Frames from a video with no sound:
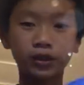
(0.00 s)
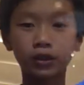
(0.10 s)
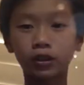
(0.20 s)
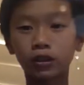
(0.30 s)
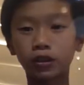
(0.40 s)

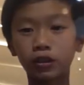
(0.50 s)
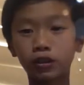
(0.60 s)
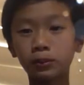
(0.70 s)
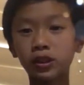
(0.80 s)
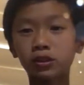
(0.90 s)
So
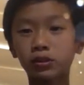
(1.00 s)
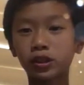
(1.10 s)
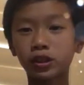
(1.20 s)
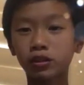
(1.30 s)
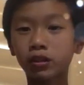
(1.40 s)
let me just reach
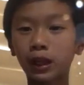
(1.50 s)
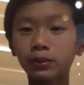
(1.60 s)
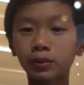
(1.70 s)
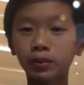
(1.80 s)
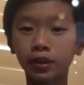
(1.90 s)
in and grab
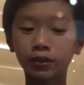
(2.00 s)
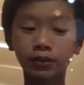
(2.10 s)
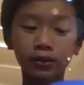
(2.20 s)
something.